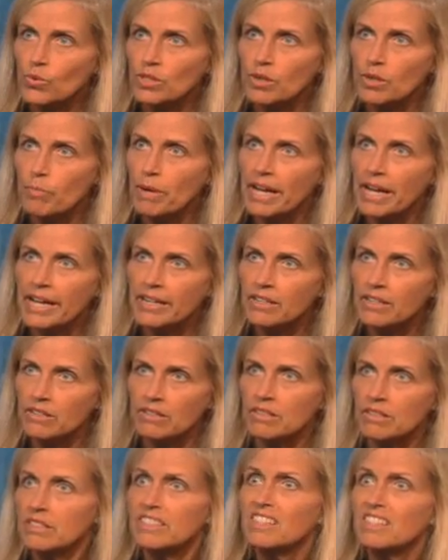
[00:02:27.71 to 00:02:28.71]
where a
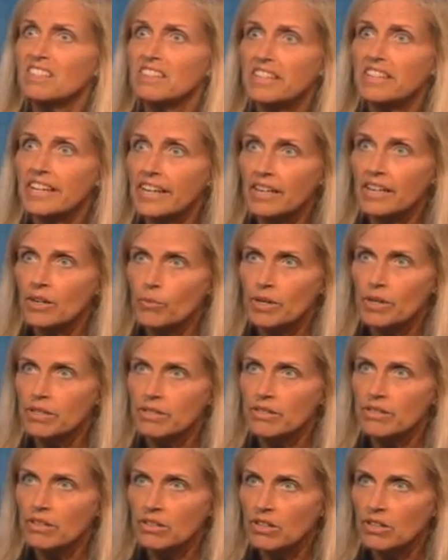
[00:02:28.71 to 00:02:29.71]
banker didn't care whether
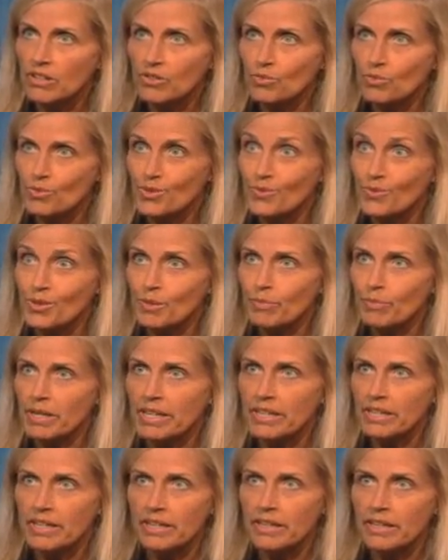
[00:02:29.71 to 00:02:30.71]
the loan was
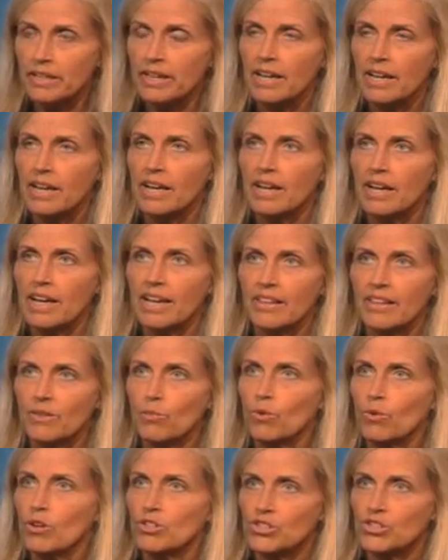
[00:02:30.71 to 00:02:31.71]
repaid. And the
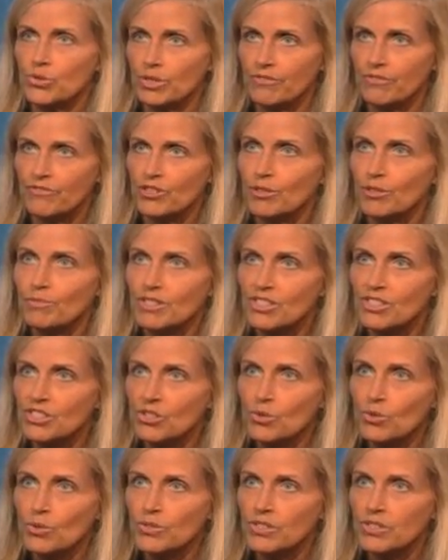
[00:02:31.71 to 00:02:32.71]
Wall Street firm that
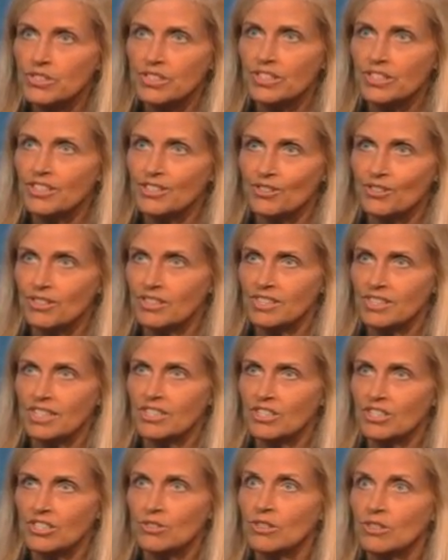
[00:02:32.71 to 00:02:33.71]
sold the
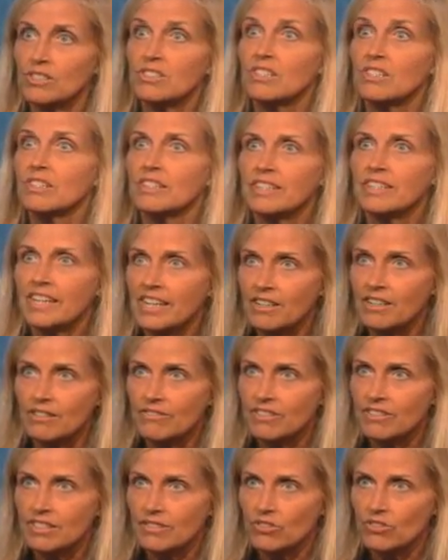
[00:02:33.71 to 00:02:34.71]
securitization trust didn't care
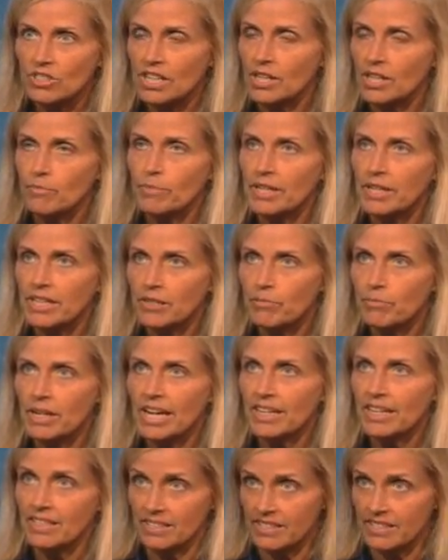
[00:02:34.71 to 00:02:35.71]
if it ever got paid
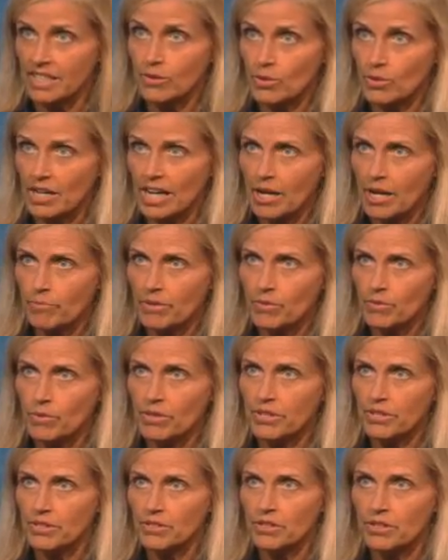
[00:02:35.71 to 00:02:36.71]
back because they were happy
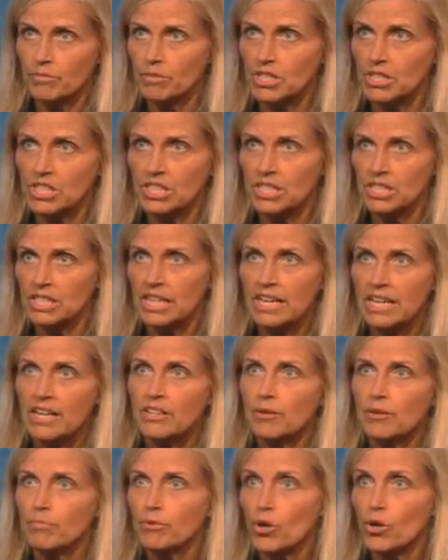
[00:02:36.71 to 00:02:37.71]
with their commission.
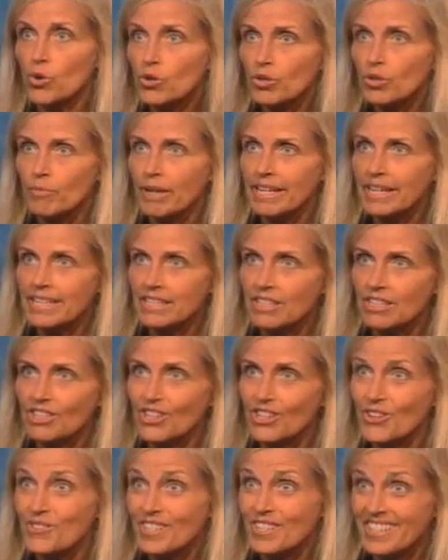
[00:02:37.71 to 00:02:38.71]
The broker making the
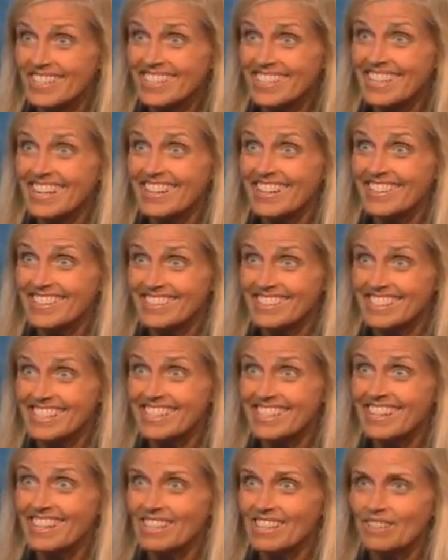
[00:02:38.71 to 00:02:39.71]
loan didn't care because he
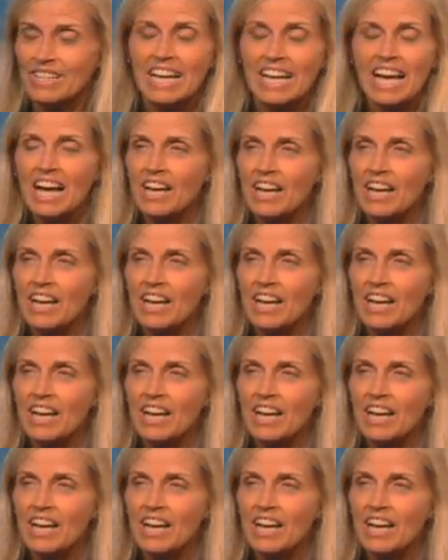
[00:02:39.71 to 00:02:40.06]
got it.